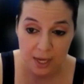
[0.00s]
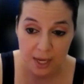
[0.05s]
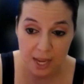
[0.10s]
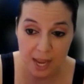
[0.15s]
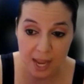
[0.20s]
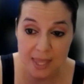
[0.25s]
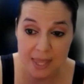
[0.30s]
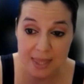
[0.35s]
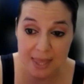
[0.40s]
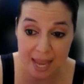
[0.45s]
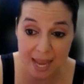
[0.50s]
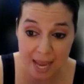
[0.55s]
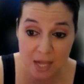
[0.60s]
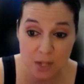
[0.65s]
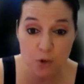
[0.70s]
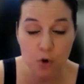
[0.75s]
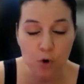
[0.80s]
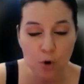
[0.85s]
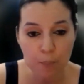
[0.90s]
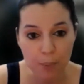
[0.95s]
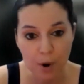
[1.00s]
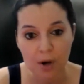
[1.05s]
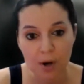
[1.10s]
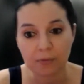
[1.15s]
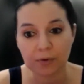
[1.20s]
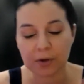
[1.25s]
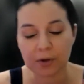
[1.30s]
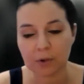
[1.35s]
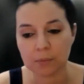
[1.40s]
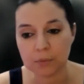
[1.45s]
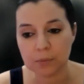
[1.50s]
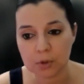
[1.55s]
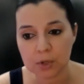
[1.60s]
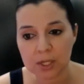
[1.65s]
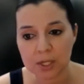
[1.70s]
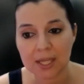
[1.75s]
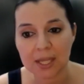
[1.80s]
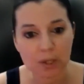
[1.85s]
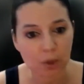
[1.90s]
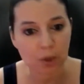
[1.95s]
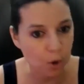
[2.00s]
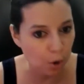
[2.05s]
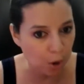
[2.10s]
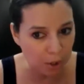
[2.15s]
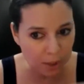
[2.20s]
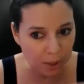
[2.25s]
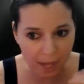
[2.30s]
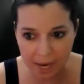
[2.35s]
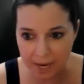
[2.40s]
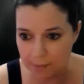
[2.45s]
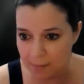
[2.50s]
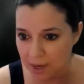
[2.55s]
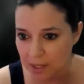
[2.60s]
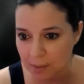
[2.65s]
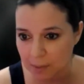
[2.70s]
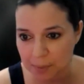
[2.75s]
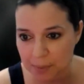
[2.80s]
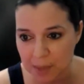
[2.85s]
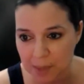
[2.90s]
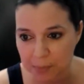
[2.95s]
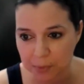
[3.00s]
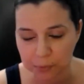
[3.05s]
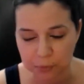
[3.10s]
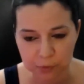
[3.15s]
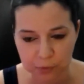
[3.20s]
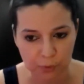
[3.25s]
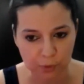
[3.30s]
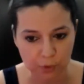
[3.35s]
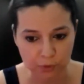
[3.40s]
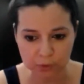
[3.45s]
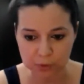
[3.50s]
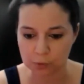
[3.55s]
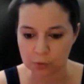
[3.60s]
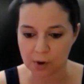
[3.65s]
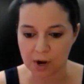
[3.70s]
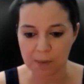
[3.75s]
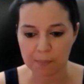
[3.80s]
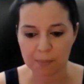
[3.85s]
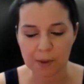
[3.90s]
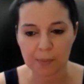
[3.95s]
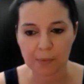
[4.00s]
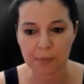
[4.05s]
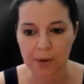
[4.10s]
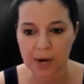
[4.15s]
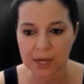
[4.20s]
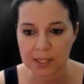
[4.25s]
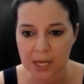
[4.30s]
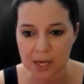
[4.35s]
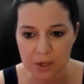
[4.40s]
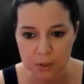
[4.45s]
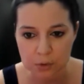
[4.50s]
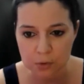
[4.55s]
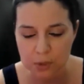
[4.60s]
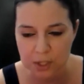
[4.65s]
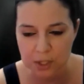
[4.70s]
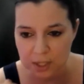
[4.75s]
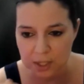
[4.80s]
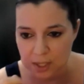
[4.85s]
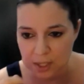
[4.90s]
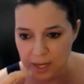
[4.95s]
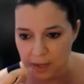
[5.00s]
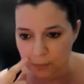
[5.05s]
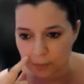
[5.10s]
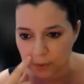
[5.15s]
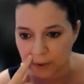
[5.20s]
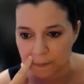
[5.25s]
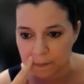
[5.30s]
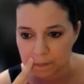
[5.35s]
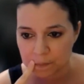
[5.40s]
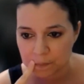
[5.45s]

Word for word: And then you're a part of a community that are all like-minded people. So there's some great people right there that you could connect with.